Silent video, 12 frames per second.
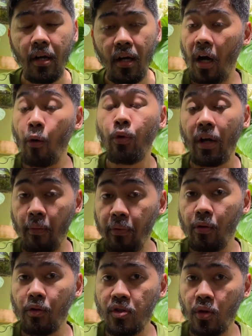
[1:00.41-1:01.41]
I would
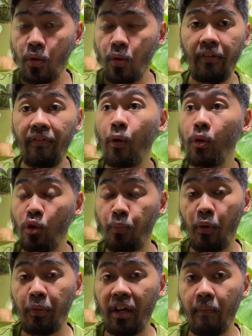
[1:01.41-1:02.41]
update also if I were to
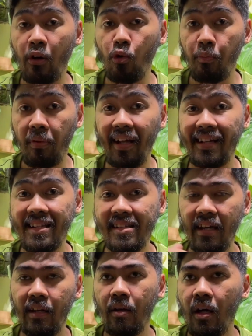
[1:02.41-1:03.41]
propagate my own plants
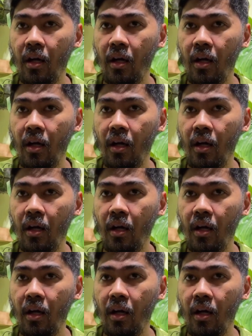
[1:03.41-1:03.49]
and